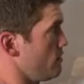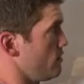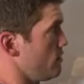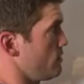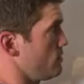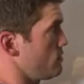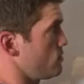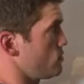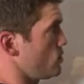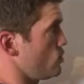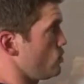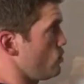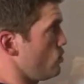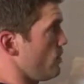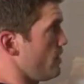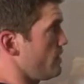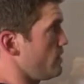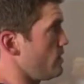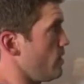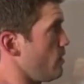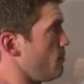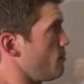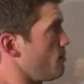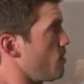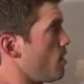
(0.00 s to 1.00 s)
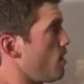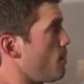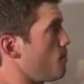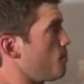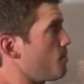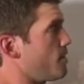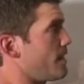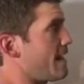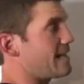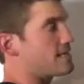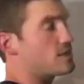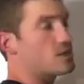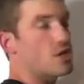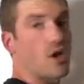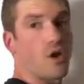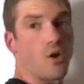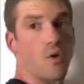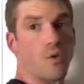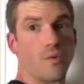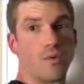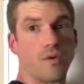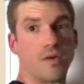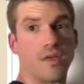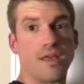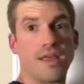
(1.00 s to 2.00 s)
So you end up a plateau.
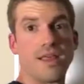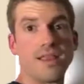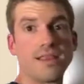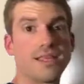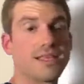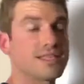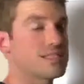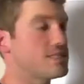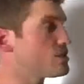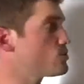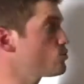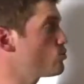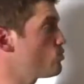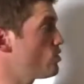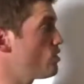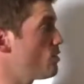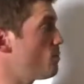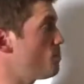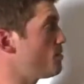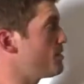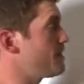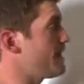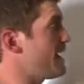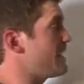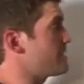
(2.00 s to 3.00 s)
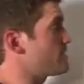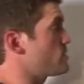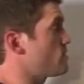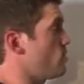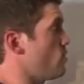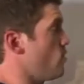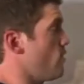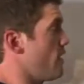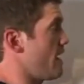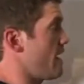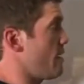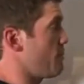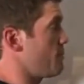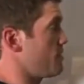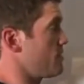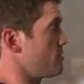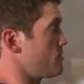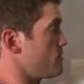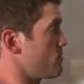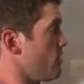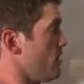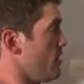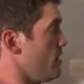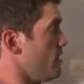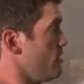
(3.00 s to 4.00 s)
This is where a plateau
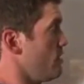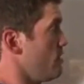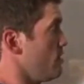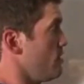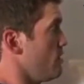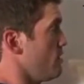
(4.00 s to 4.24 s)
happens, right?